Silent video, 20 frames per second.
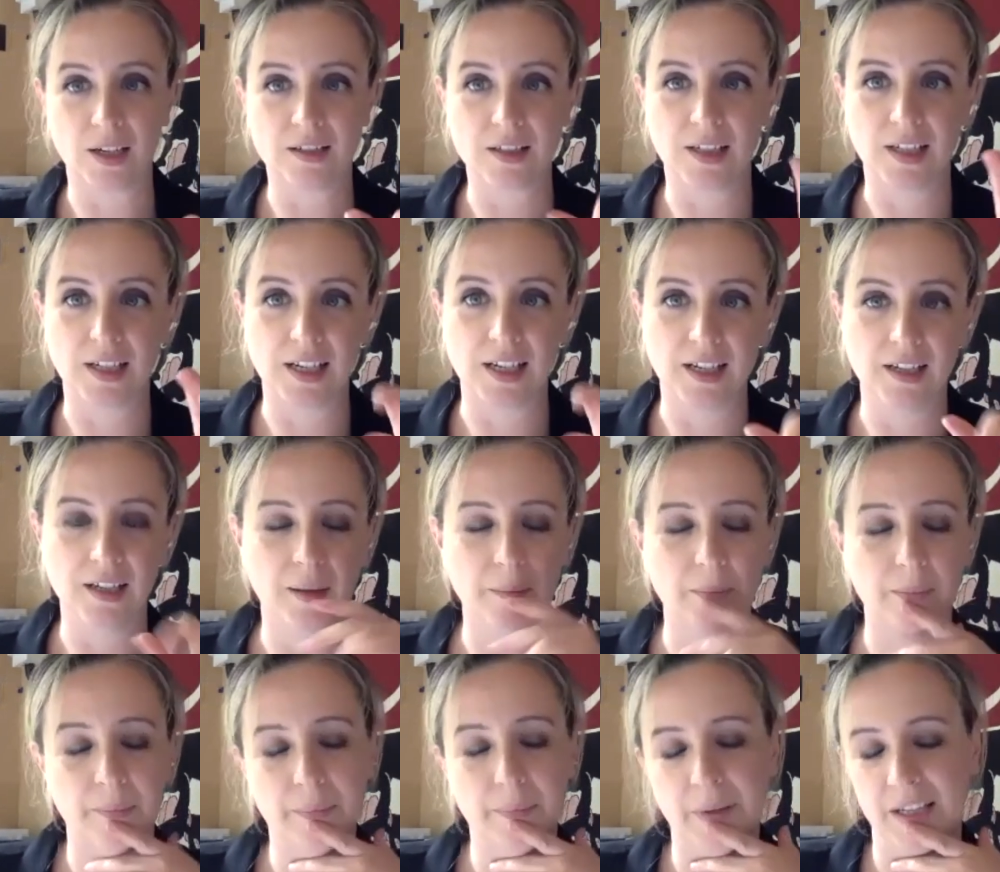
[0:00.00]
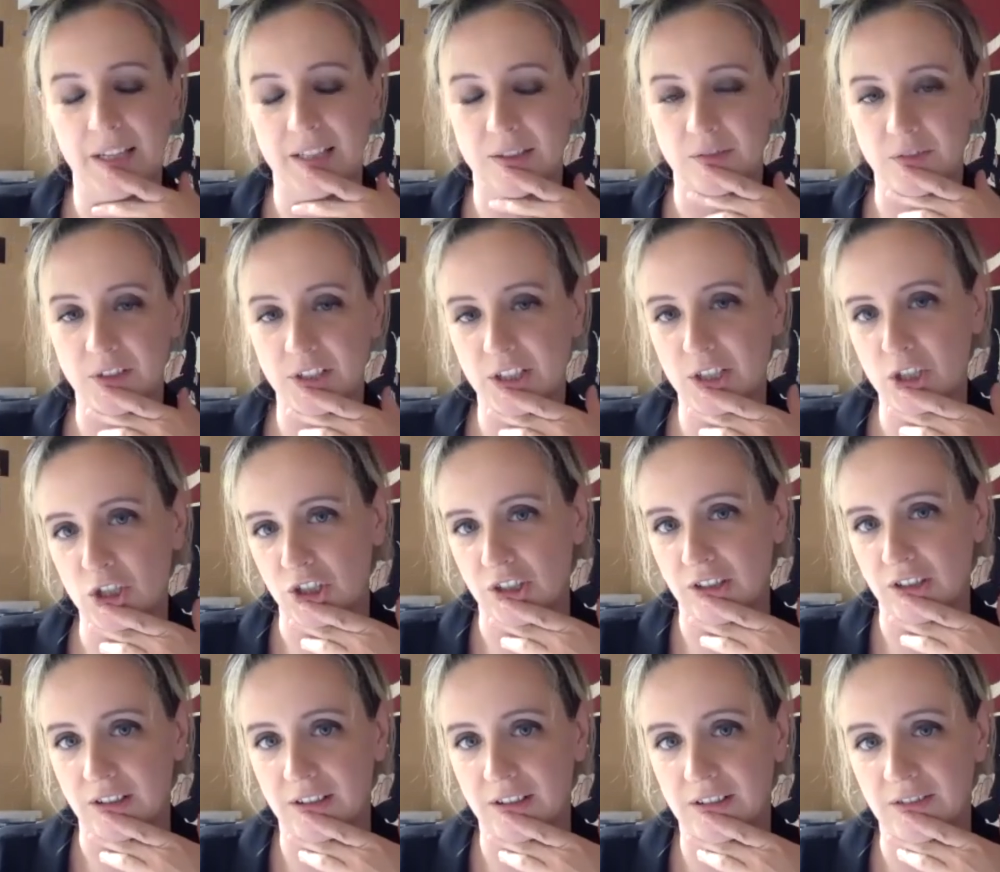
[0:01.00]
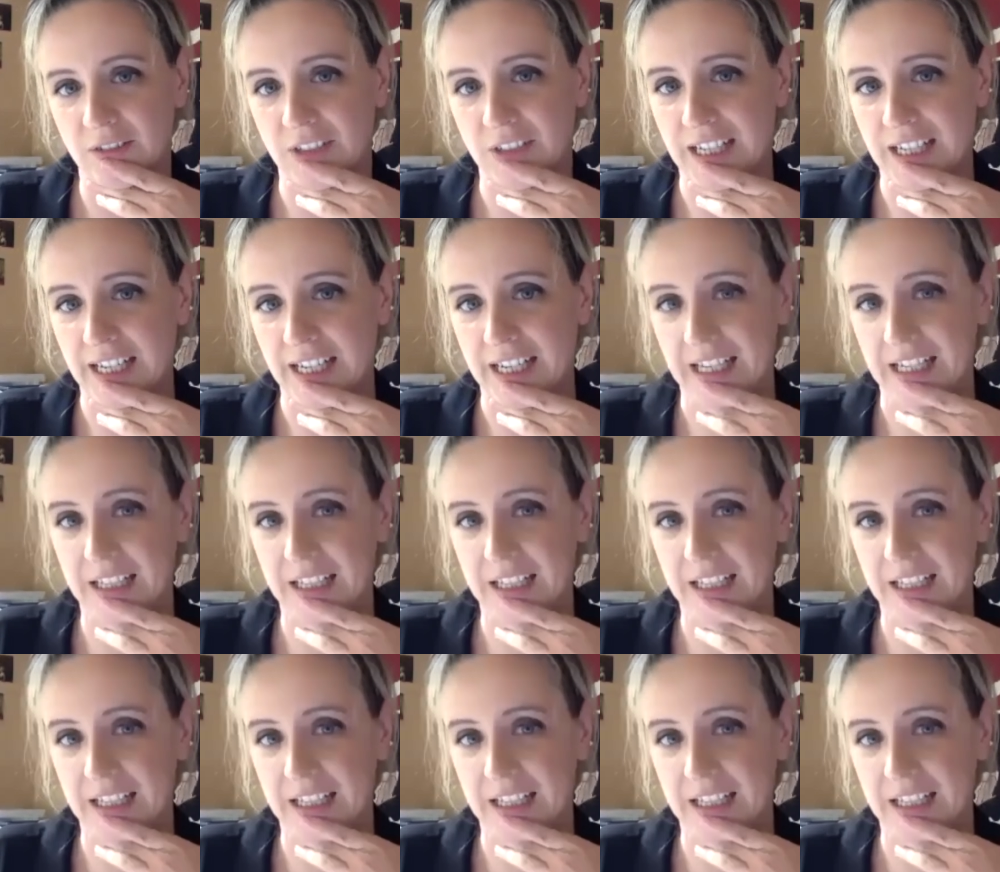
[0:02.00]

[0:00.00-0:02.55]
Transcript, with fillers: a slightly um, better version really